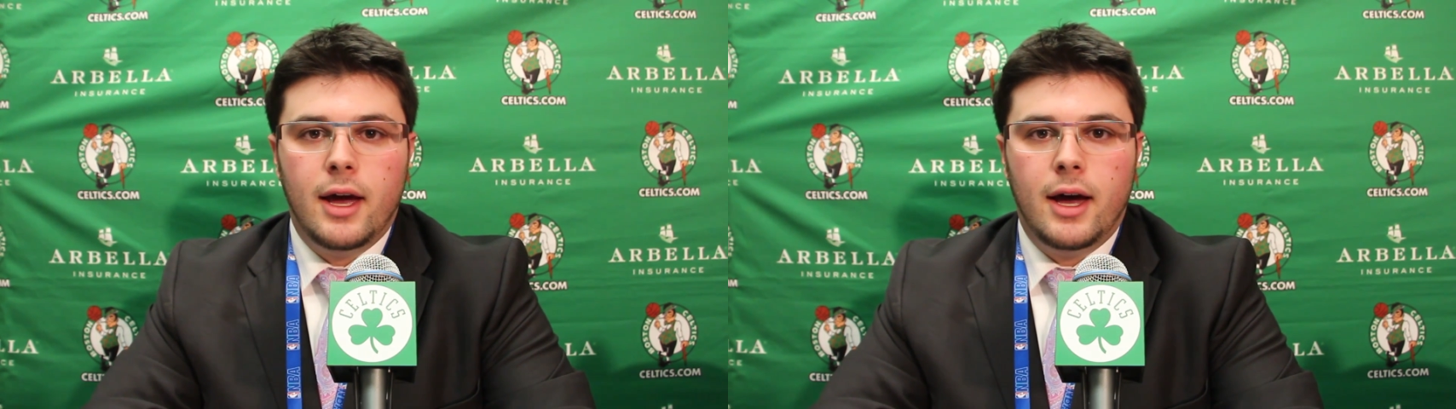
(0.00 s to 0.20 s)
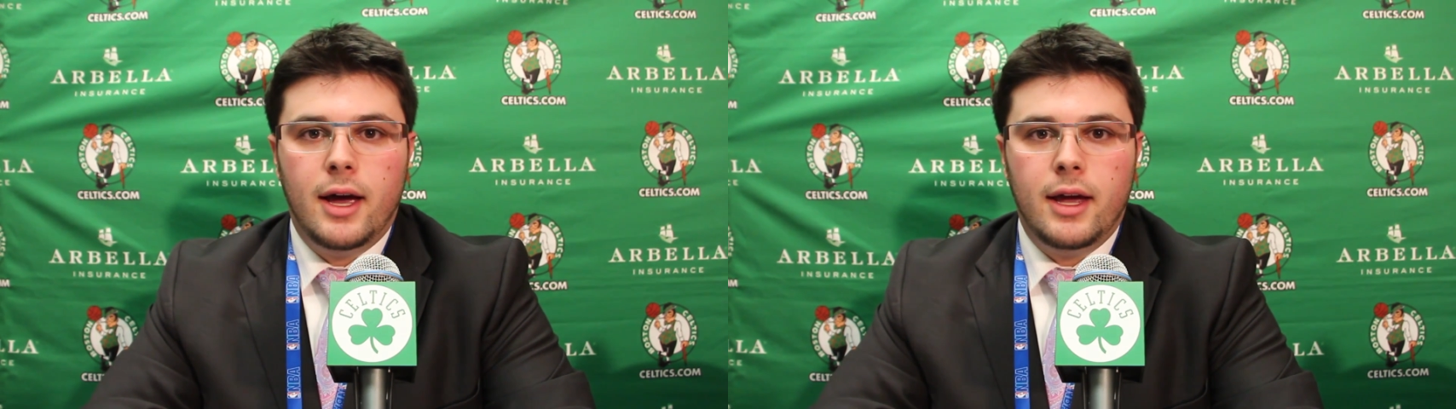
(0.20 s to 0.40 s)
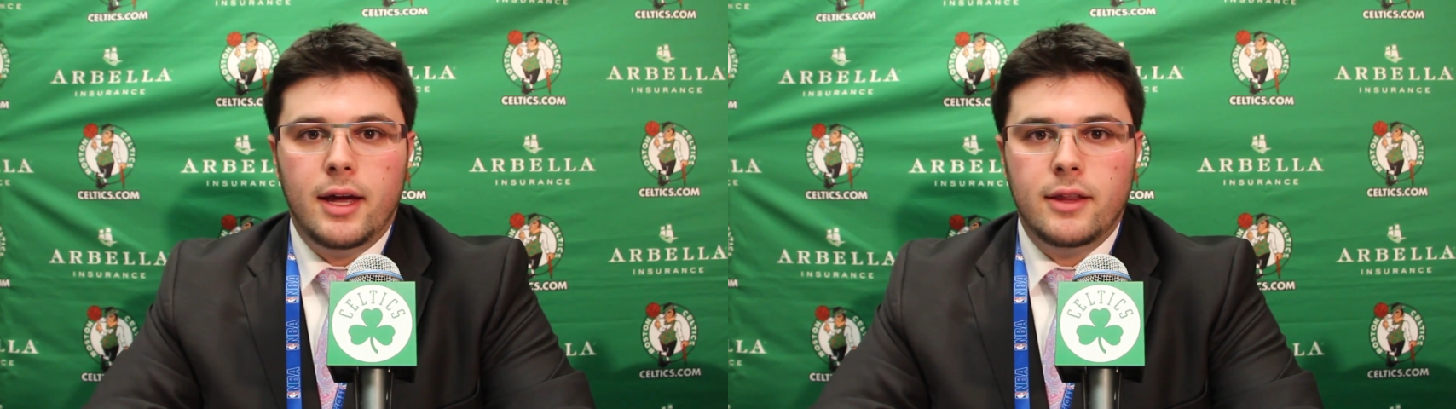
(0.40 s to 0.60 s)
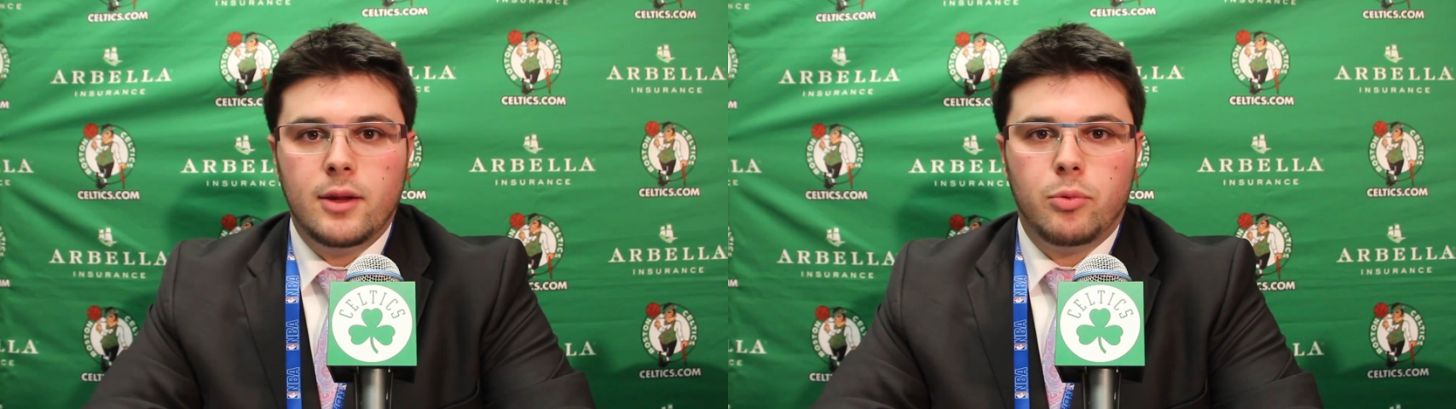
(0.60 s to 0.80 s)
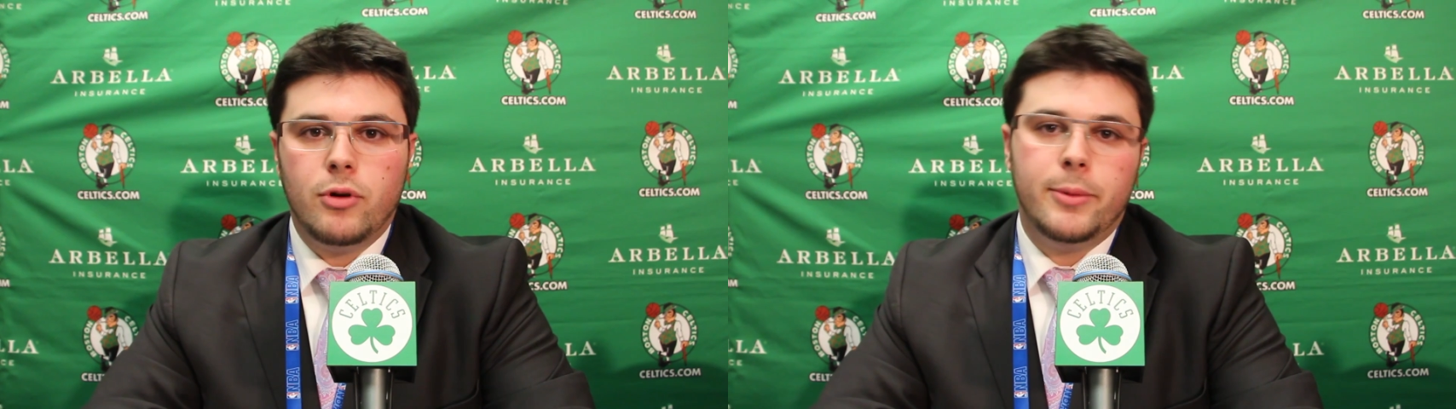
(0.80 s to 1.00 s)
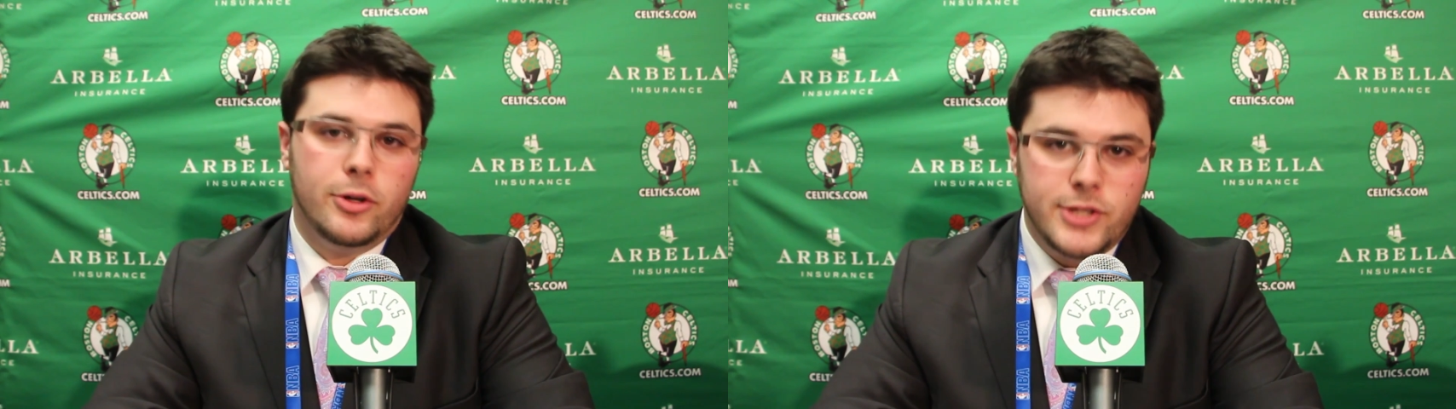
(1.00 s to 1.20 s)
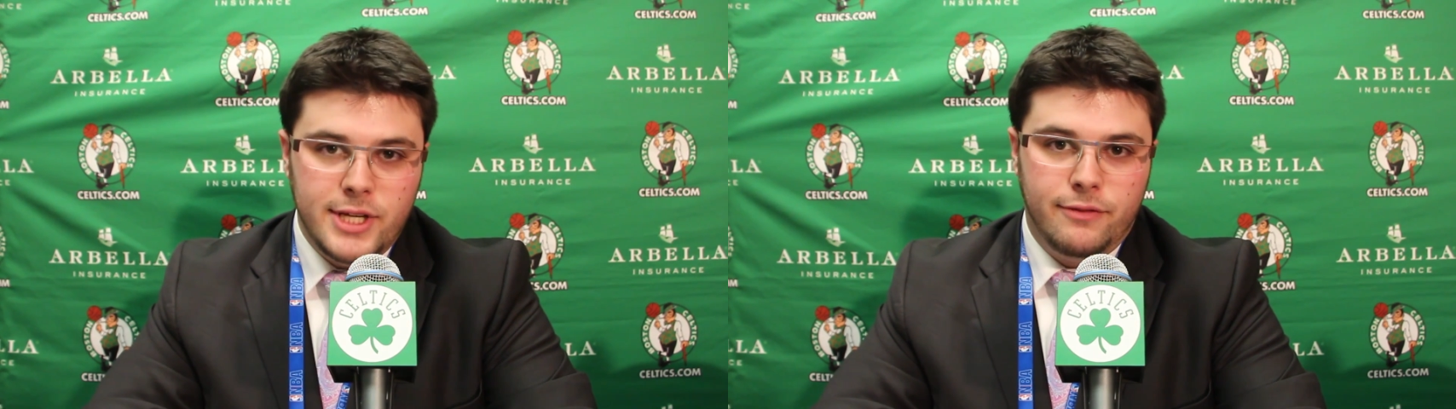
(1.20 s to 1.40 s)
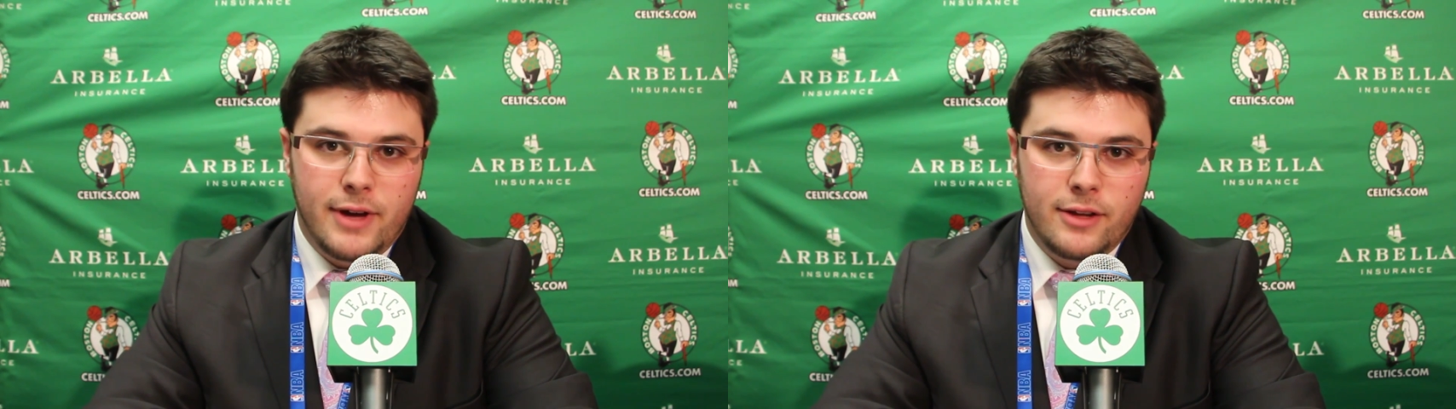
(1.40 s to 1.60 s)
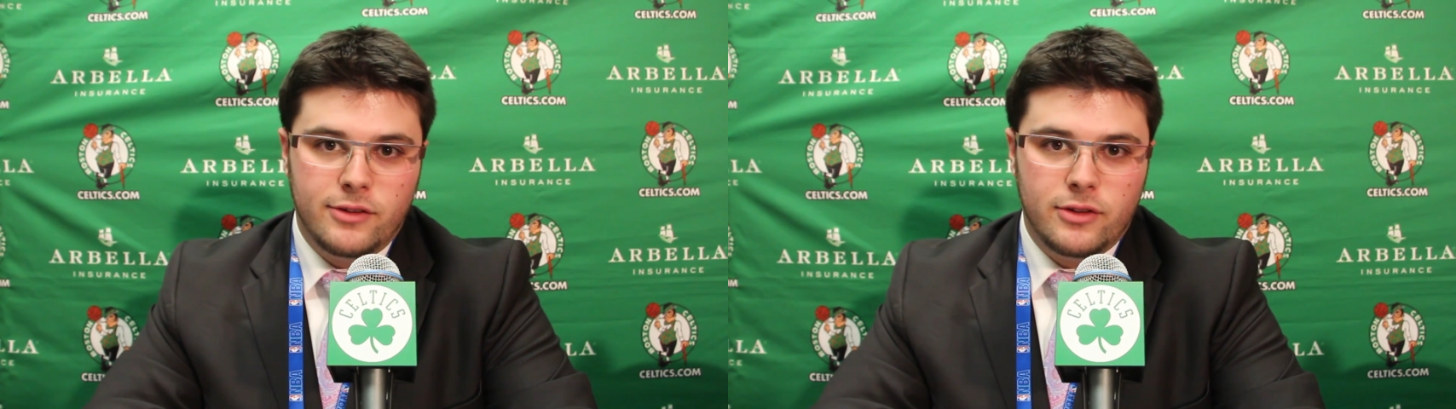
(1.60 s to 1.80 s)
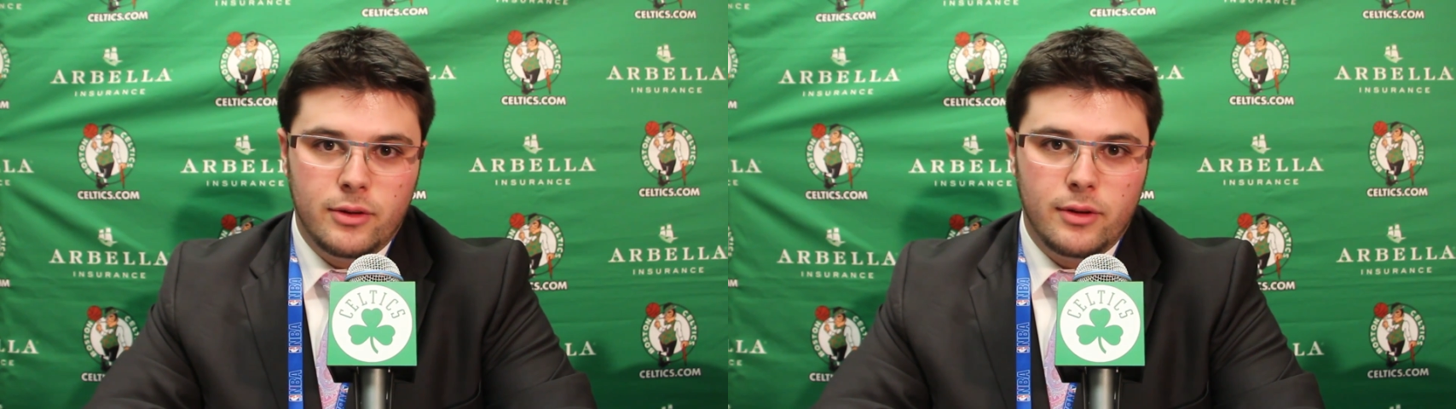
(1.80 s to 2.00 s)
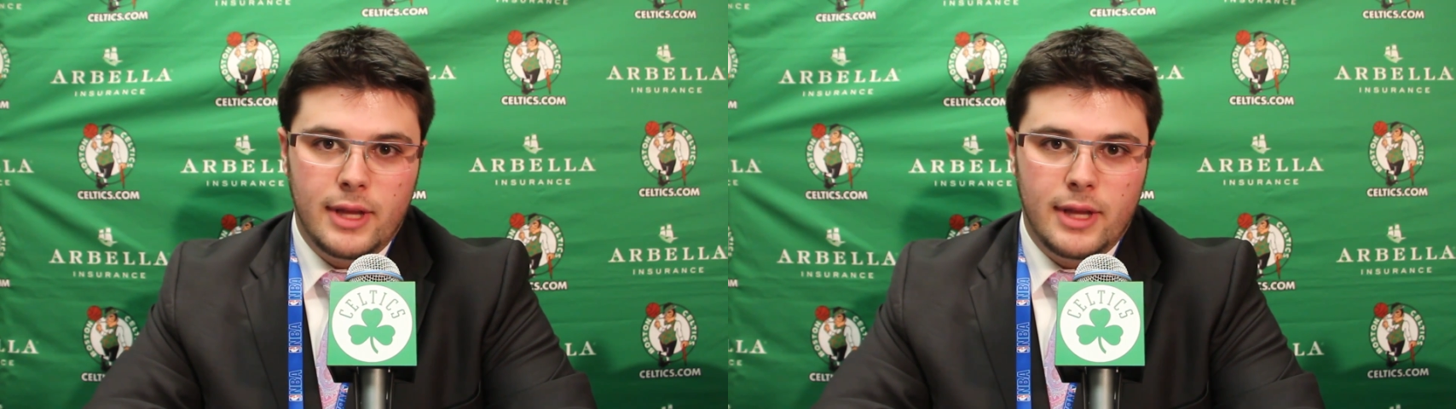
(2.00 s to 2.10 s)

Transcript: Uh, and the perimeter defense,